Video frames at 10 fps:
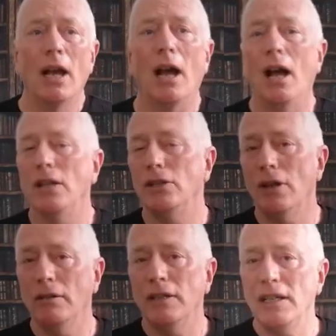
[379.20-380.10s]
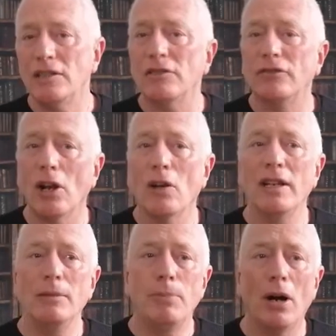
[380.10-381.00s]
You don't need to follow
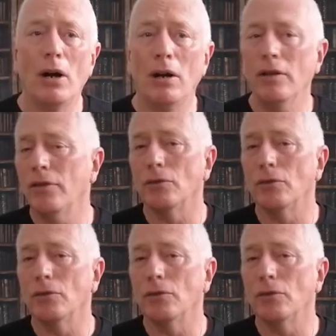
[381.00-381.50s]
any path